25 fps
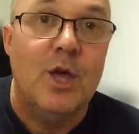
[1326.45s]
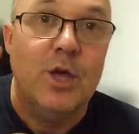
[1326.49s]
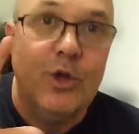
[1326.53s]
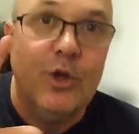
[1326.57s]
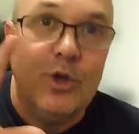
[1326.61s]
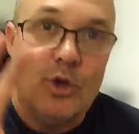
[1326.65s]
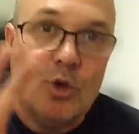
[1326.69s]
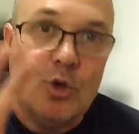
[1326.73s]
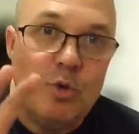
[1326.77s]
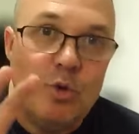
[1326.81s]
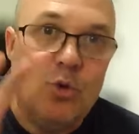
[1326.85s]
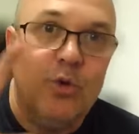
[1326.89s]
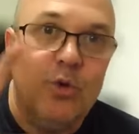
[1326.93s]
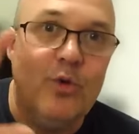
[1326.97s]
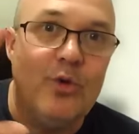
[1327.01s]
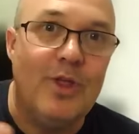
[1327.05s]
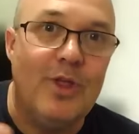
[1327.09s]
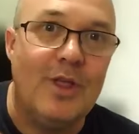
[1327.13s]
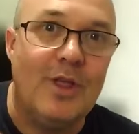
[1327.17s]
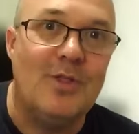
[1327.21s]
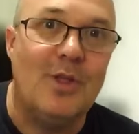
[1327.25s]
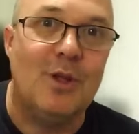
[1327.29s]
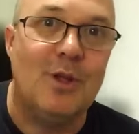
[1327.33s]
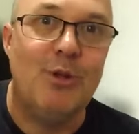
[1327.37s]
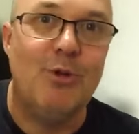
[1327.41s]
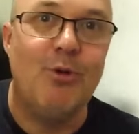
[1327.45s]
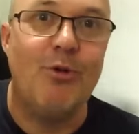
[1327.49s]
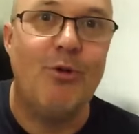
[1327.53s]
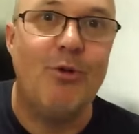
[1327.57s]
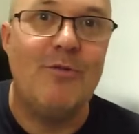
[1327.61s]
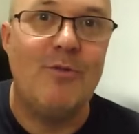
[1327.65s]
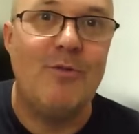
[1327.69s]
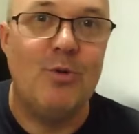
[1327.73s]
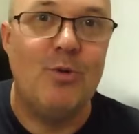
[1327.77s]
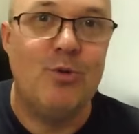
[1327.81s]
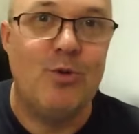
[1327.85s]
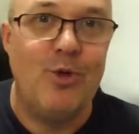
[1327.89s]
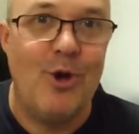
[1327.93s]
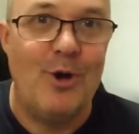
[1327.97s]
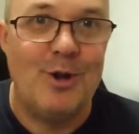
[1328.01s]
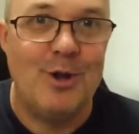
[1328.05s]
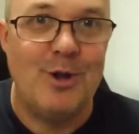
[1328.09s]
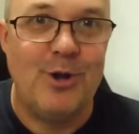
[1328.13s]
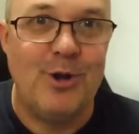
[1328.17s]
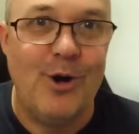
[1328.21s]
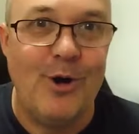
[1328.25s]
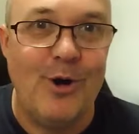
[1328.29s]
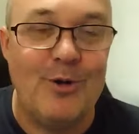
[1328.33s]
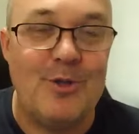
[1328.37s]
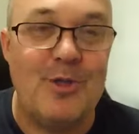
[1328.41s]
Using the law of
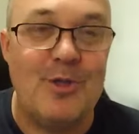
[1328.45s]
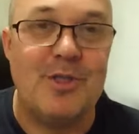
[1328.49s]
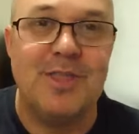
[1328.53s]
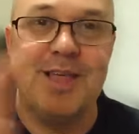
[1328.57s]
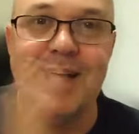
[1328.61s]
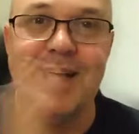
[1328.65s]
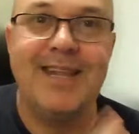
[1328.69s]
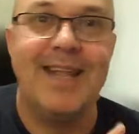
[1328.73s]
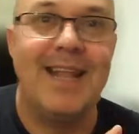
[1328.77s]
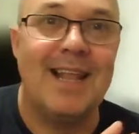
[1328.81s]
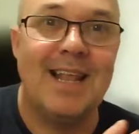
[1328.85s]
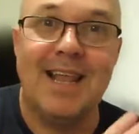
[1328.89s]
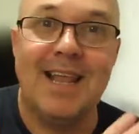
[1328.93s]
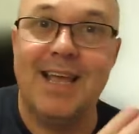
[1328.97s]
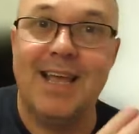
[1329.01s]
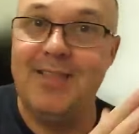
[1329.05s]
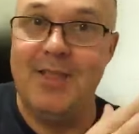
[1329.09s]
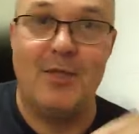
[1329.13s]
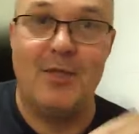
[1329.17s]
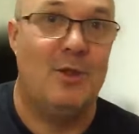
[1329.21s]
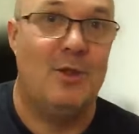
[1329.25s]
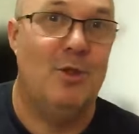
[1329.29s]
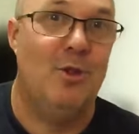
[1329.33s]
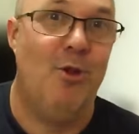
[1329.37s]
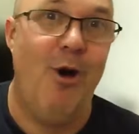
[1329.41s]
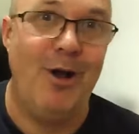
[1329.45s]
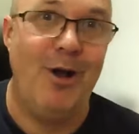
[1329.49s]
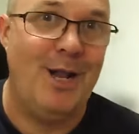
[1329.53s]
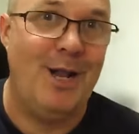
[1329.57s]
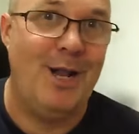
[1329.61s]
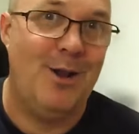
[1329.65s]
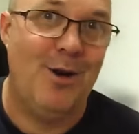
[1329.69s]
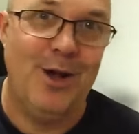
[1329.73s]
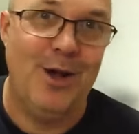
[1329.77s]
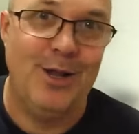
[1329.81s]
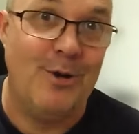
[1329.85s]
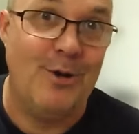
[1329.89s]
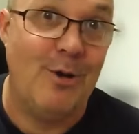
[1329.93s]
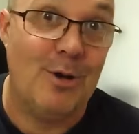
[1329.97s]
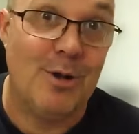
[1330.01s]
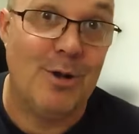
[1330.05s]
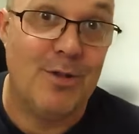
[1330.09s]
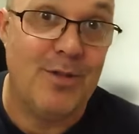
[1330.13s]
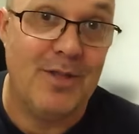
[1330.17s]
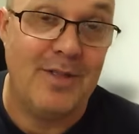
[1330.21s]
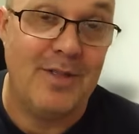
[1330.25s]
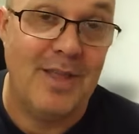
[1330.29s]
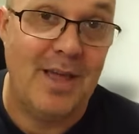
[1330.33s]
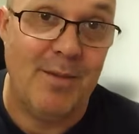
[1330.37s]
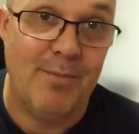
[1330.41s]
alternate costs, suddenly there's
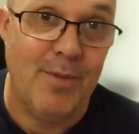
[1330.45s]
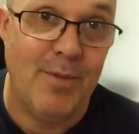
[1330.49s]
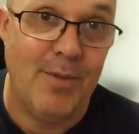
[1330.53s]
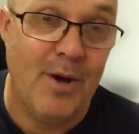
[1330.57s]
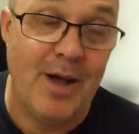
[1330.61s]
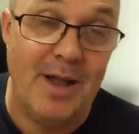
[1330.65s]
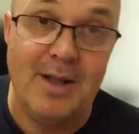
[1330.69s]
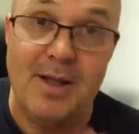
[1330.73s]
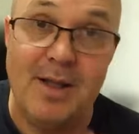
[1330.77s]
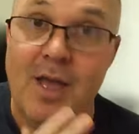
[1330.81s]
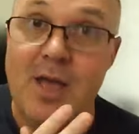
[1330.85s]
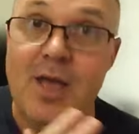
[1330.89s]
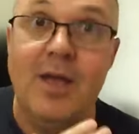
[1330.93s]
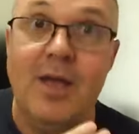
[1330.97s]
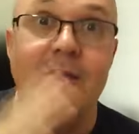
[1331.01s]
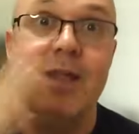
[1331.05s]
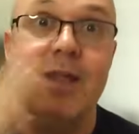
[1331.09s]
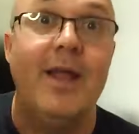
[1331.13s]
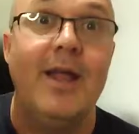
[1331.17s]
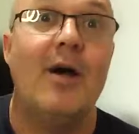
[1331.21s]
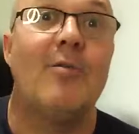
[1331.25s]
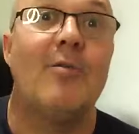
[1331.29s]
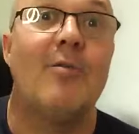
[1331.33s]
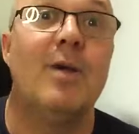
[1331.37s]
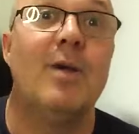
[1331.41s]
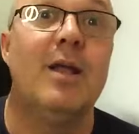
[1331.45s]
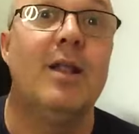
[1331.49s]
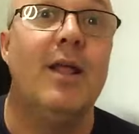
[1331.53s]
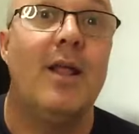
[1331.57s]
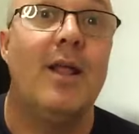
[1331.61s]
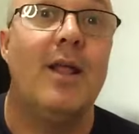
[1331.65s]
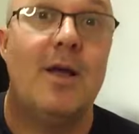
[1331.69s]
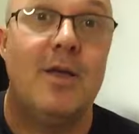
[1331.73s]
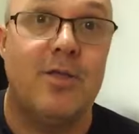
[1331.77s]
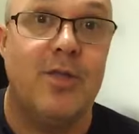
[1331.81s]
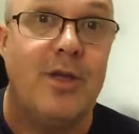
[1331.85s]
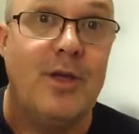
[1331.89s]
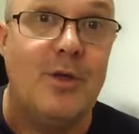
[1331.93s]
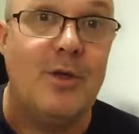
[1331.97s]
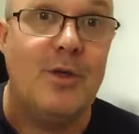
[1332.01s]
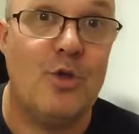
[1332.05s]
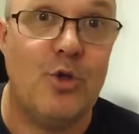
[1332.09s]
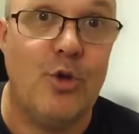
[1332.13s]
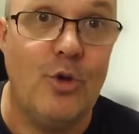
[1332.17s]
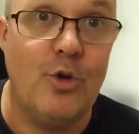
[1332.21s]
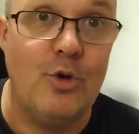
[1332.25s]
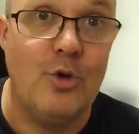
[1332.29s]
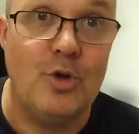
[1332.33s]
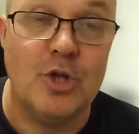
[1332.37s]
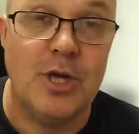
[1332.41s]
$99 in their mind. They're now realizing it's
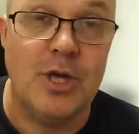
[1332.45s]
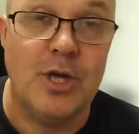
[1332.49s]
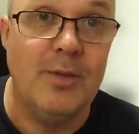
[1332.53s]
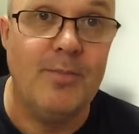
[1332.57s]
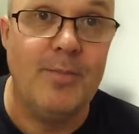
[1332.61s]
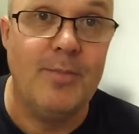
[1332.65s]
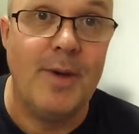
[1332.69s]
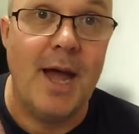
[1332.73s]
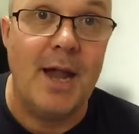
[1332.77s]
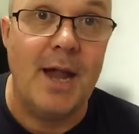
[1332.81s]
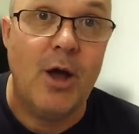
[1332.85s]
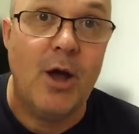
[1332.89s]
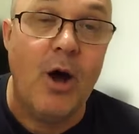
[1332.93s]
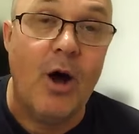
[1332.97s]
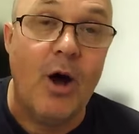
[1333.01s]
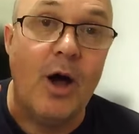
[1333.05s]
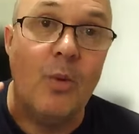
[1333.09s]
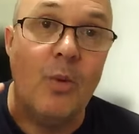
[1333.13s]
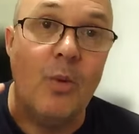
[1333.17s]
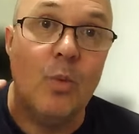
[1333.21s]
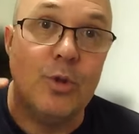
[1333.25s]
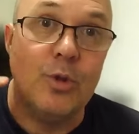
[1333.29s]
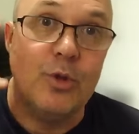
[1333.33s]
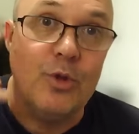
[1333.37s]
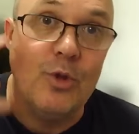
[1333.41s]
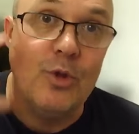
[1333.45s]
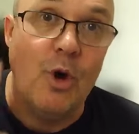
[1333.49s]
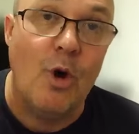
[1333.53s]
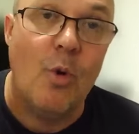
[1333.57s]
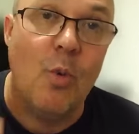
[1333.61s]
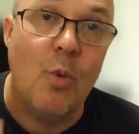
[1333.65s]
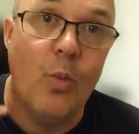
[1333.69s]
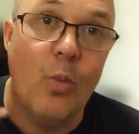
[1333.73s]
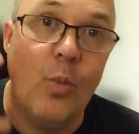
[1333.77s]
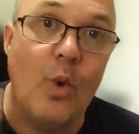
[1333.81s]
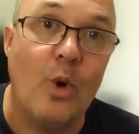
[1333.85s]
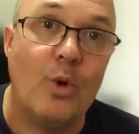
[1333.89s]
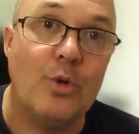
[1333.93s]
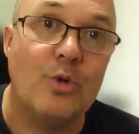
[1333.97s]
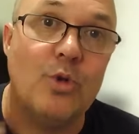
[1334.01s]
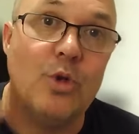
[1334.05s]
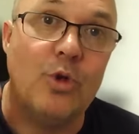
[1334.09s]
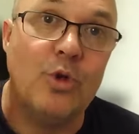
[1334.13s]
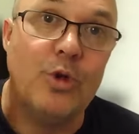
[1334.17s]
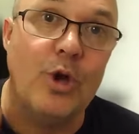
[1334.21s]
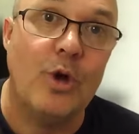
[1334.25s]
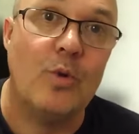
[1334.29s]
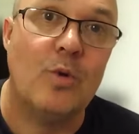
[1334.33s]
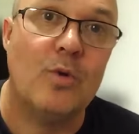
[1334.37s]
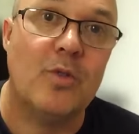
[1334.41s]
so cheap, and I would not want to
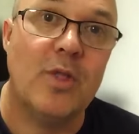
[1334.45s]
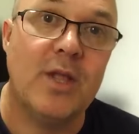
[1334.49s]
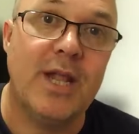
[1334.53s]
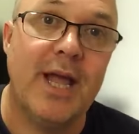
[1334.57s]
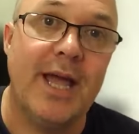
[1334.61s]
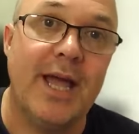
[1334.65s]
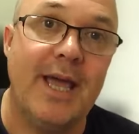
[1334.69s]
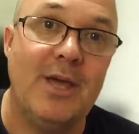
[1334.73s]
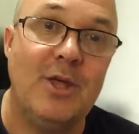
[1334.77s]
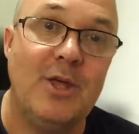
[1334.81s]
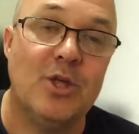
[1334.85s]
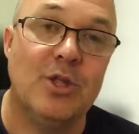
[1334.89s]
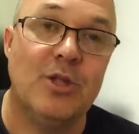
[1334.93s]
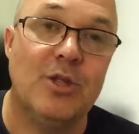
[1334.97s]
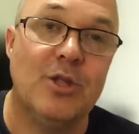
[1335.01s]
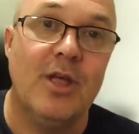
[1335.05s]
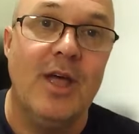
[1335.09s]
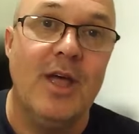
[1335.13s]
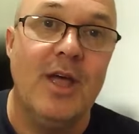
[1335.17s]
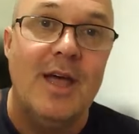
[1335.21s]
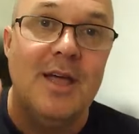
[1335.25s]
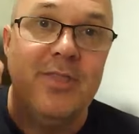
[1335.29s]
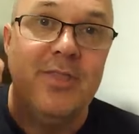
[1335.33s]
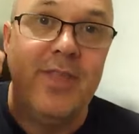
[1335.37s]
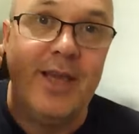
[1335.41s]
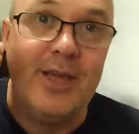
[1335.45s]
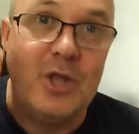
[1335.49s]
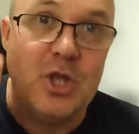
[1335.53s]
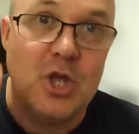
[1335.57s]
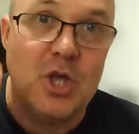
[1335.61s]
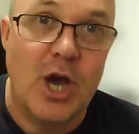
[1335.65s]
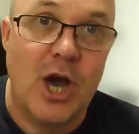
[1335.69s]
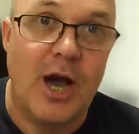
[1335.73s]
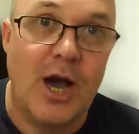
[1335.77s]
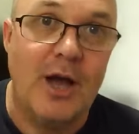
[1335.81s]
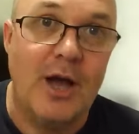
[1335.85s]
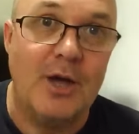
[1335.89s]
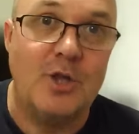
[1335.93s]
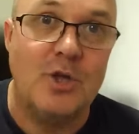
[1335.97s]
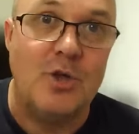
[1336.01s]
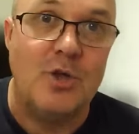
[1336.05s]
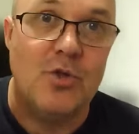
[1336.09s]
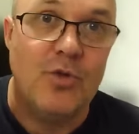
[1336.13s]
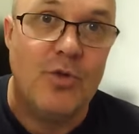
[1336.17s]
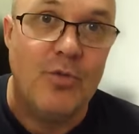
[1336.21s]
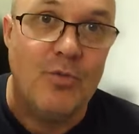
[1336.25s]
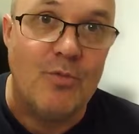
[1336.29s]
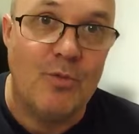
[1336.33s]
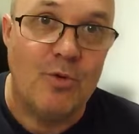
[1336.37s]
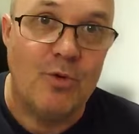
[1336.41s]
go with an agent that
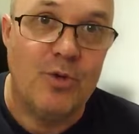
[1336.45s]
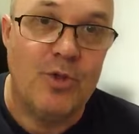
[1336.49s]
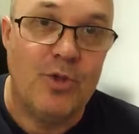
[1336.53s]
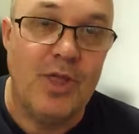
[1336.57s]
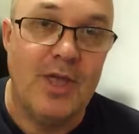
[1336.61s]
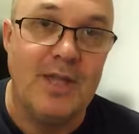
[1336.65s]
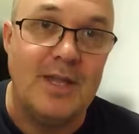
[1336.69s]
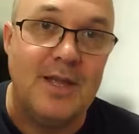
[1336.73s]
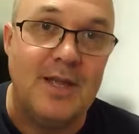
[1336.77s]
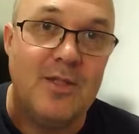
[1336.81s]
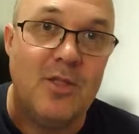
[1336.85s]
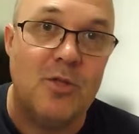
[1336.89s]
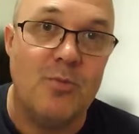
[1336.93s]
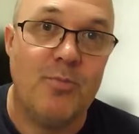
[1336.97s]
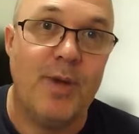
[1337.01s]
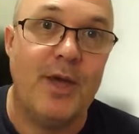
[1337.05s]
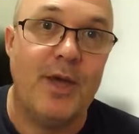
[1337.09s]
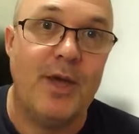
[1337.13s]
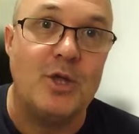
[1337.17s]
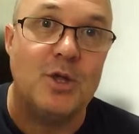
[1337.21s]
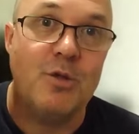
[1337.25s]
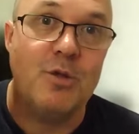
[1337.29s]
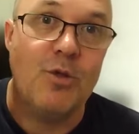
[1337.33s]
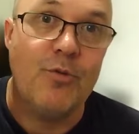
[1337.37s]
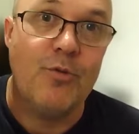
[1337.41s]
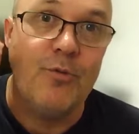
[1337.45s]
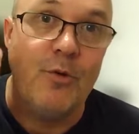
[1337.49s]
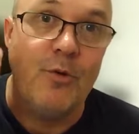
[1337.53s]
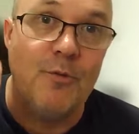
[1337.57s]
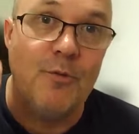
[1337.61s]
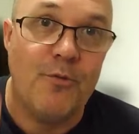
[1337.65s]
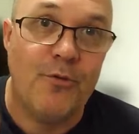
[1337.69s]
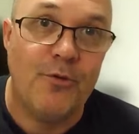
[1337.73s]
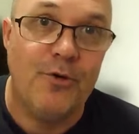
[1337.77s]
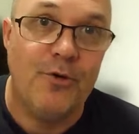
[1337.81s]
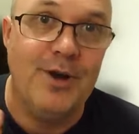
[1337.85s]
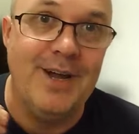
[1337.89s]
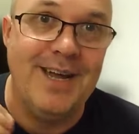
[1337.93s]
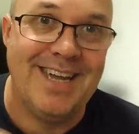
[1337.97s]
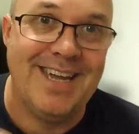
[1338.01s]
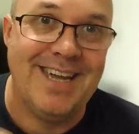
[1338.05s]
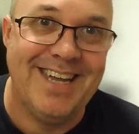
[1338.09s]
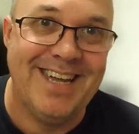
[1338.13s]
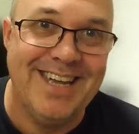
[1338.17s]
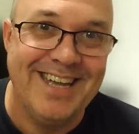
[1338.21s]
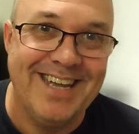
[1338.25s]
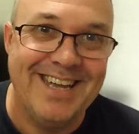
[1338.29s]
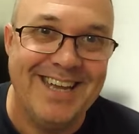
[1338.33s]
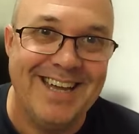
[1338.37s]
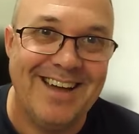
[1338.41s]
charges routine inspections for
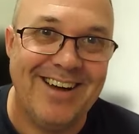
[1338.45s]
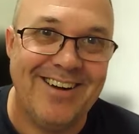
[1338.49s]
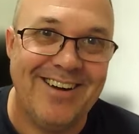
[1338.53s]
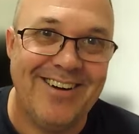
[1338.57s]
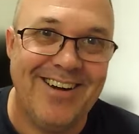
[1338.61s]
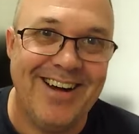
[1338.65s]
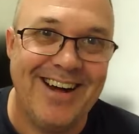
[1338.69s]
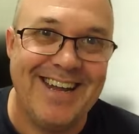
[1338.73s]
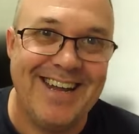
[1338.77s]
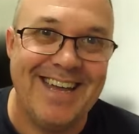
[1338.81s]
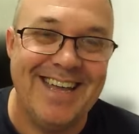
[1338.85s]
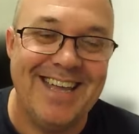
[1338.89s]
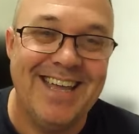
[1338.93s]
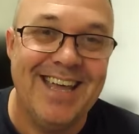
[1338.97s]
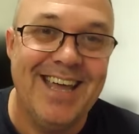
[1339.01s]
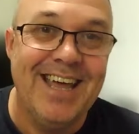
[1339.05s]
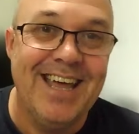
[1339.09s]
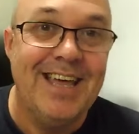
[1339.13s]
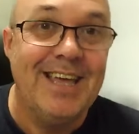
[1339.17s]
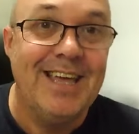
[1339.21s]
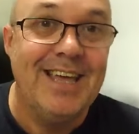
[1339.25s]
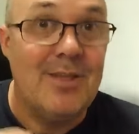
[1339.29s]
free. All righty.